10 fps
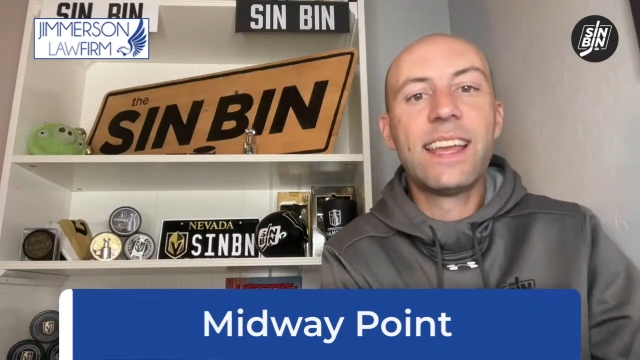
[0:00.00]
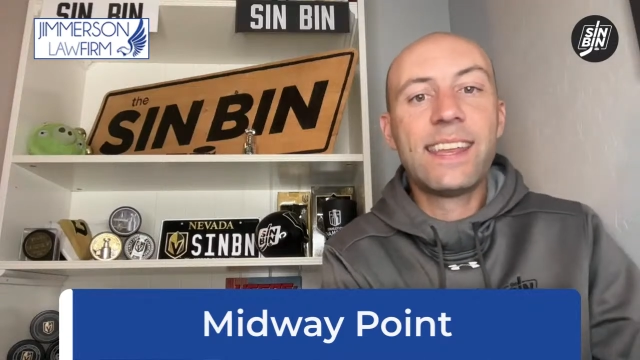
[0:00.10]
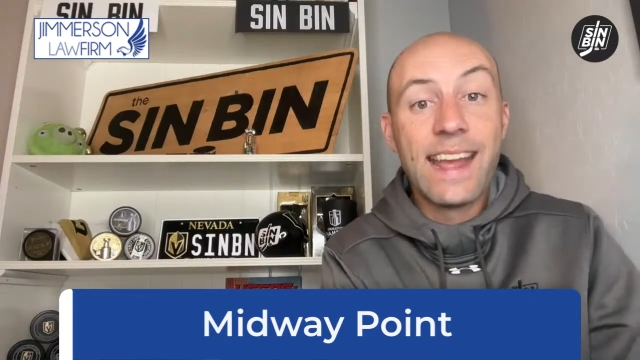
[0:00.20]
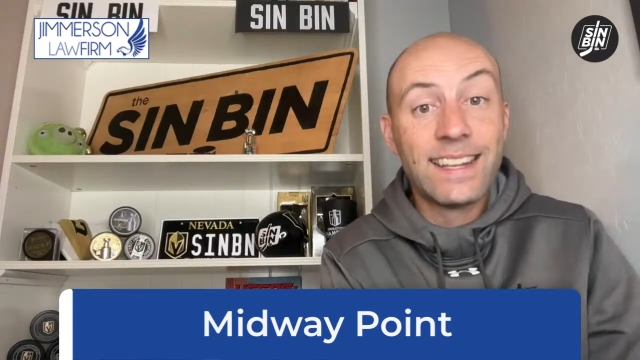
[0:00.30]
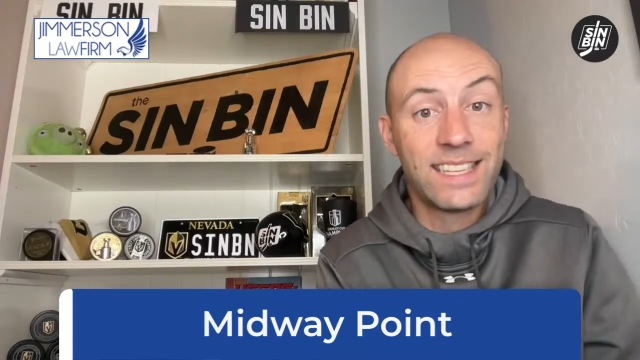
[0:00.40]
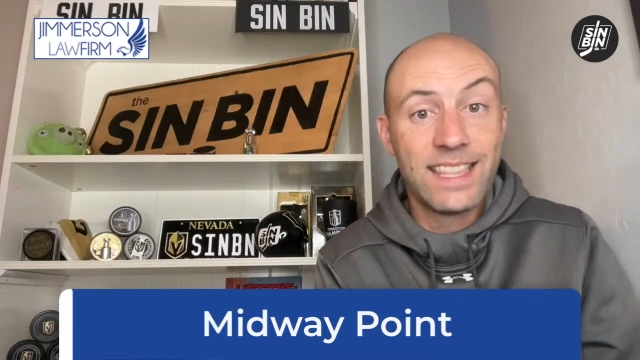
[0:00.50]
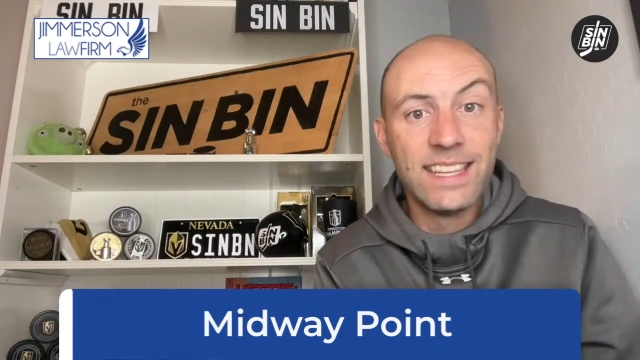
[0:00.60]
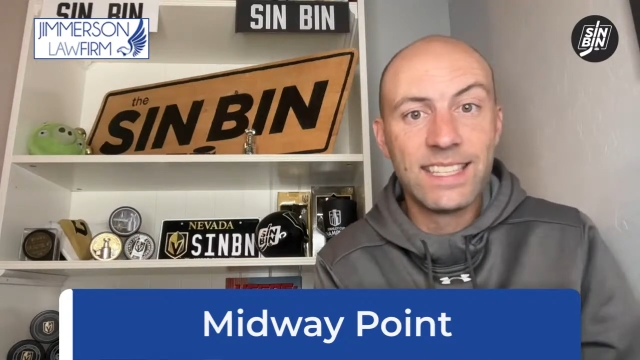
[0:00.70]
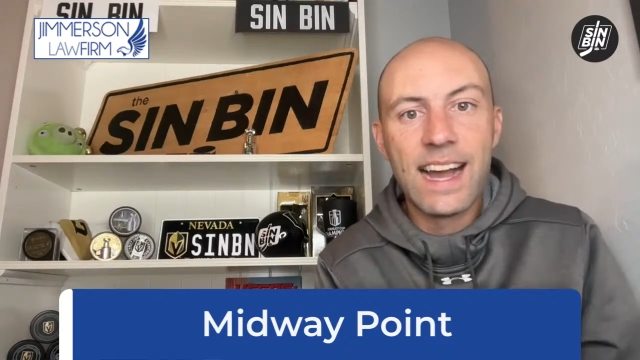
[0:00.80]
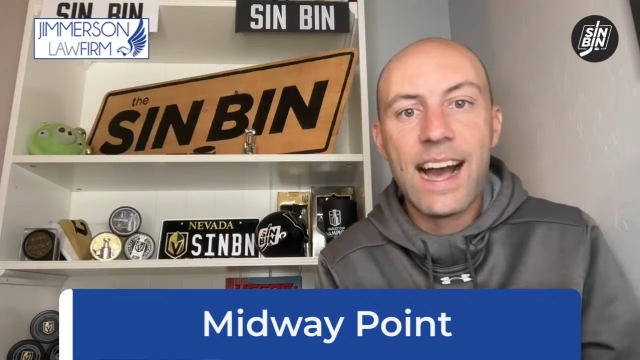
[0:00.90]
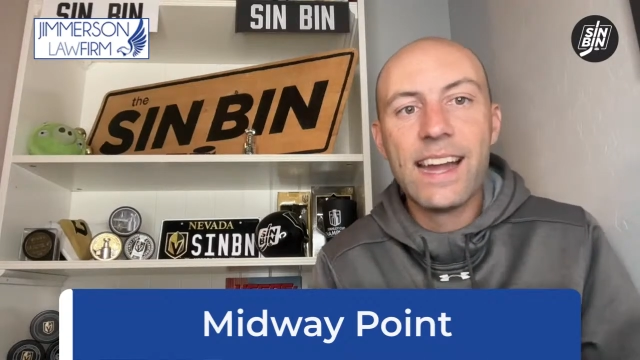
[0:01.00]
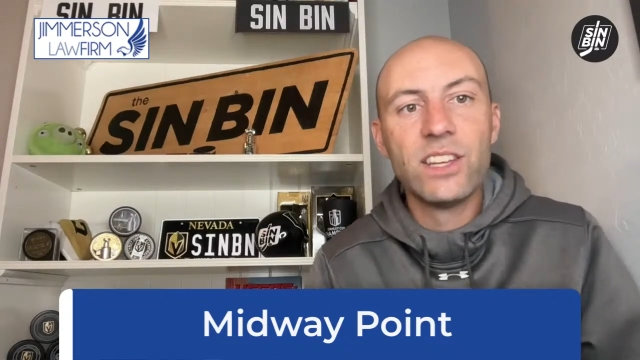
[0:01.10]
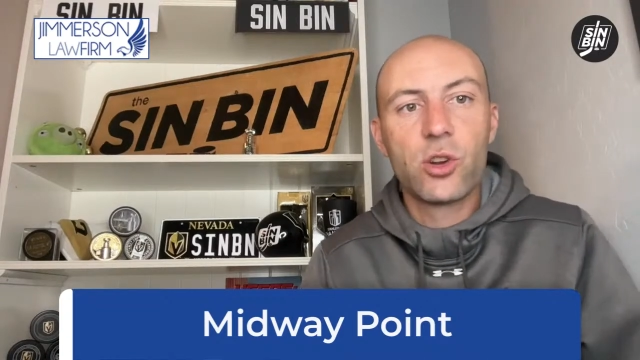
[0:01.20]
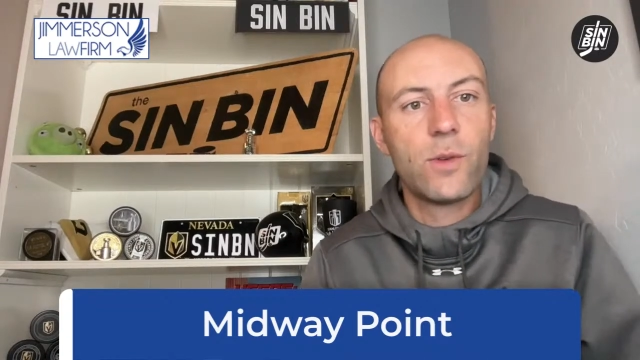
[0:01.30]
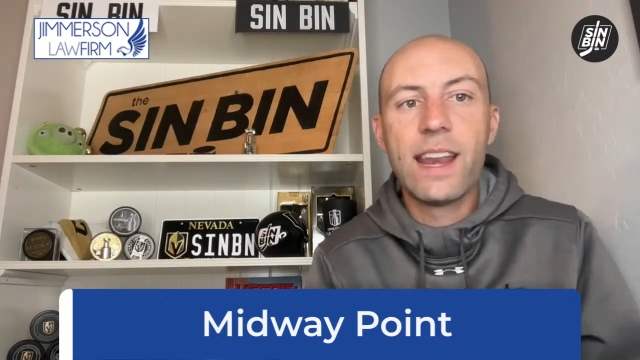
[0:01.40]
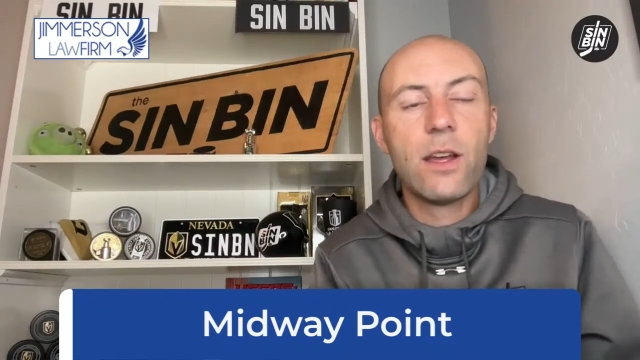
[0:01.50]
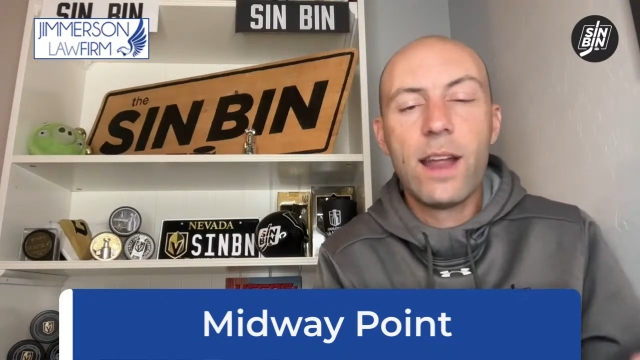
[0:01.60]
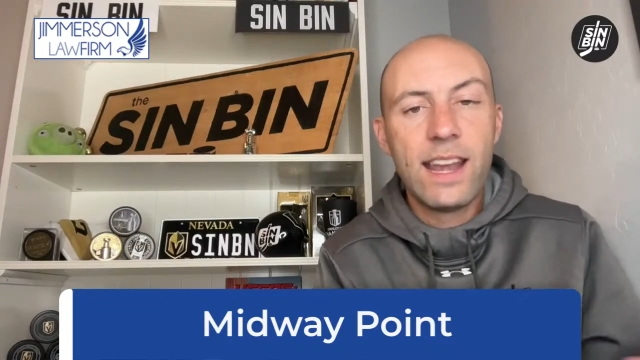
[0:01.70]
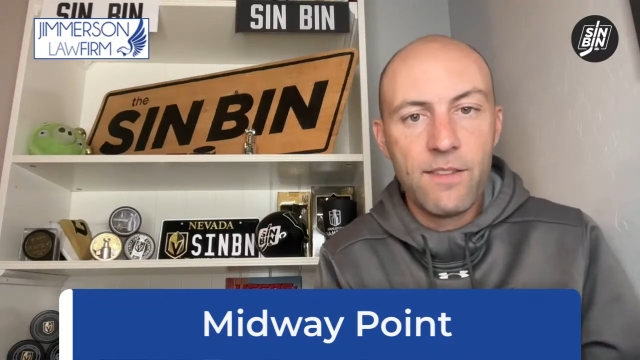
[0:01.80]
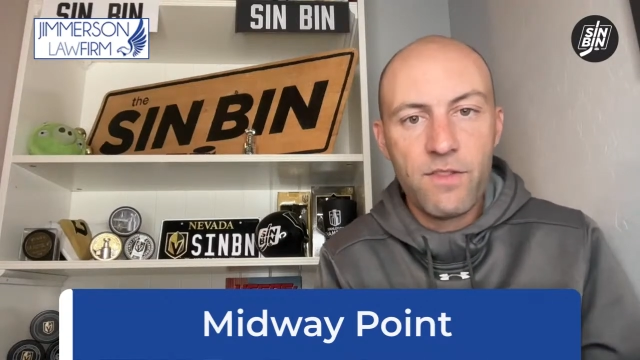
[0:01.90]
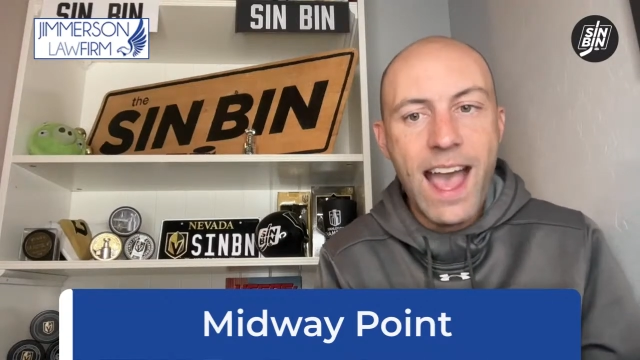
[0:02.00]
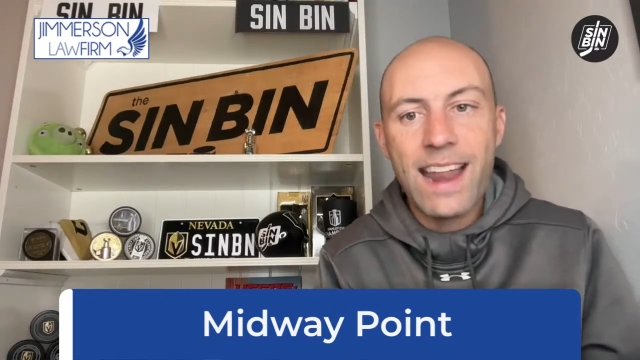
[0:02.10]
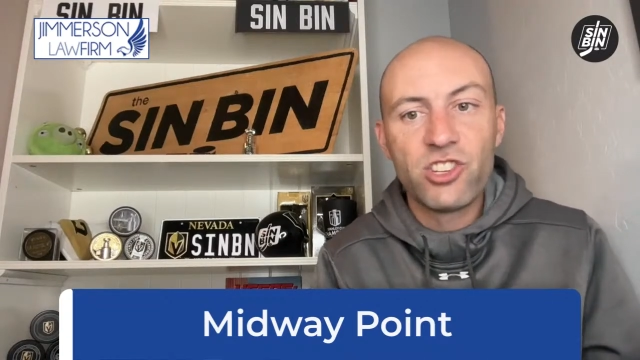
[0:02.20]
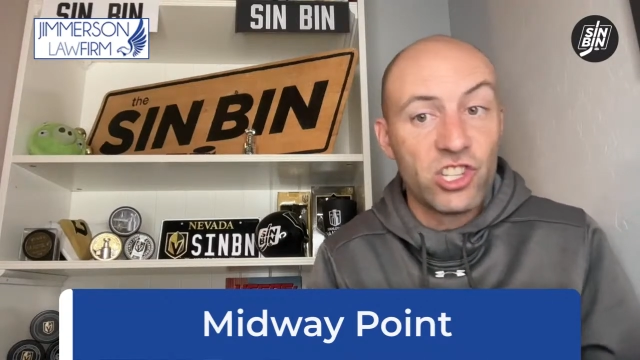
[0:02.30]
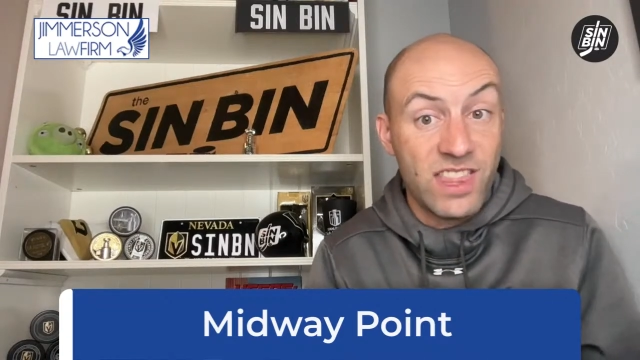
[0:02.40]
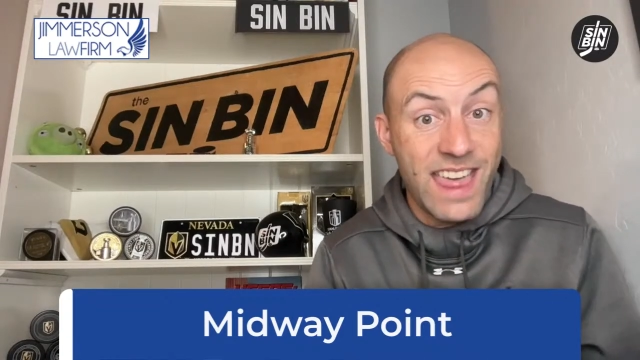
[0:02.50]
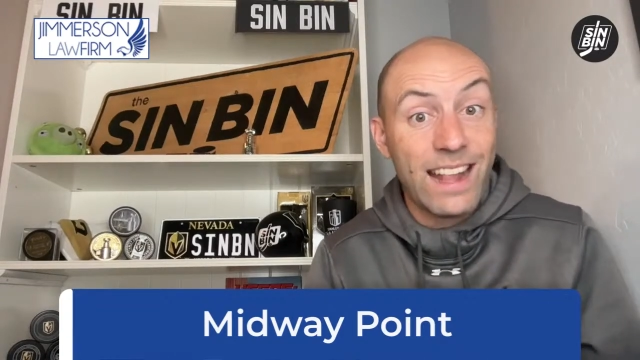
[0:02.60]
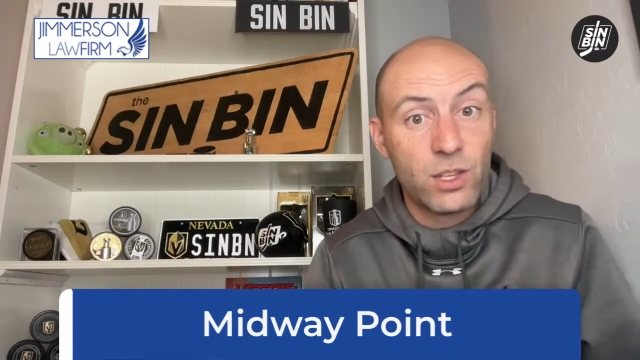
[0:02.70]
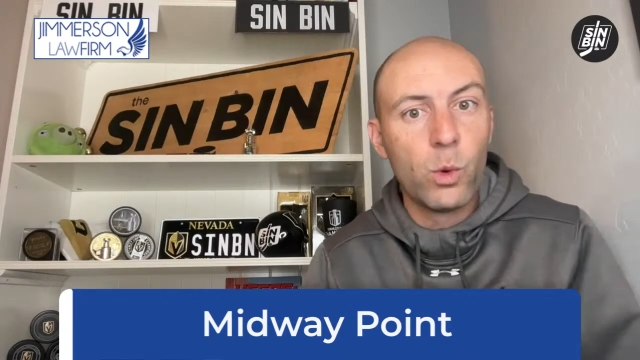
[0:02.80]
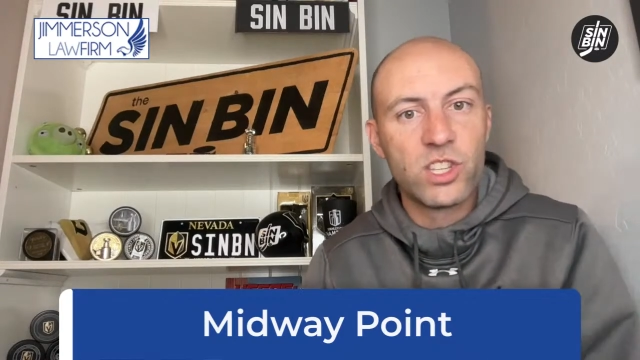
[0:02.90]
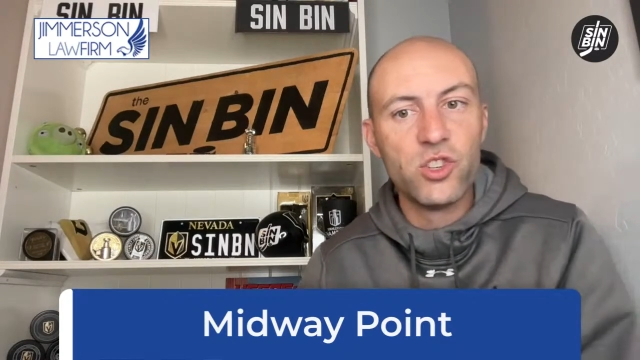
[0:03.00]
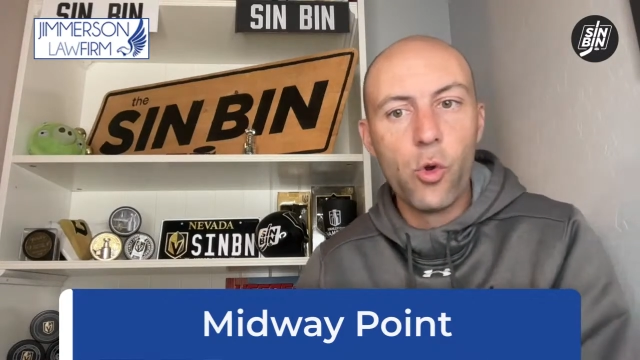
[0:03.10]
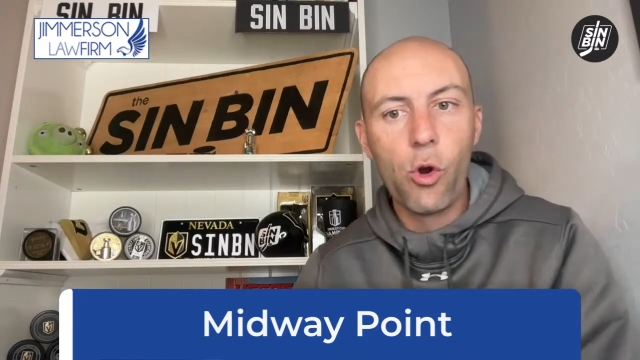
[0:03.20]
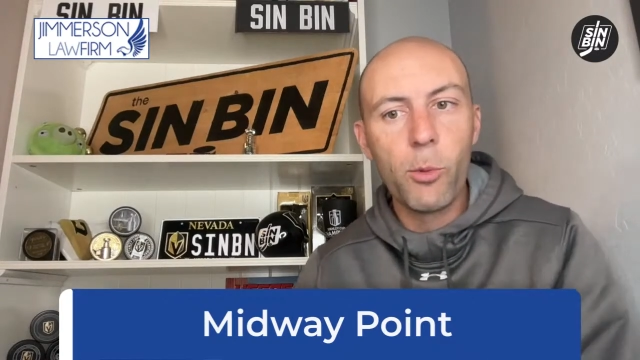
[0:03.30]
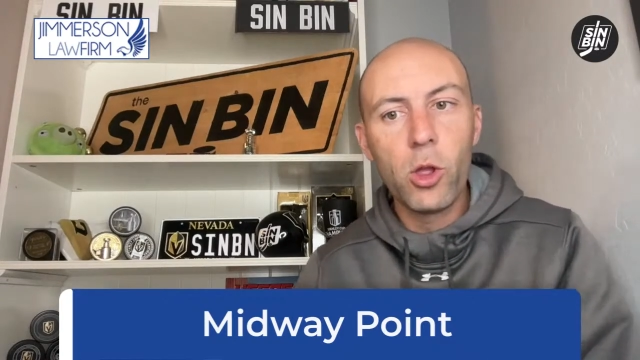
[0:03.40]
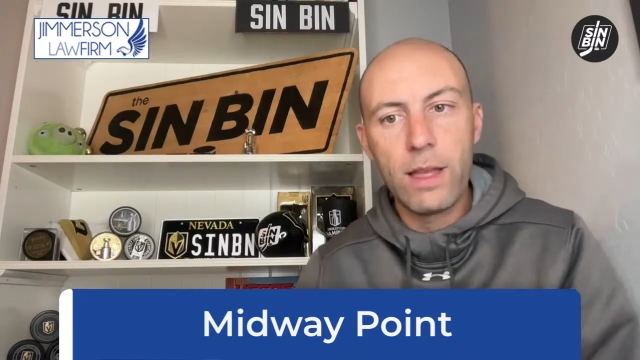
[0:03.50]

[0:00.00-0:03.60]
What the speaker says: against these guys or any of that. It's just that's what's normal.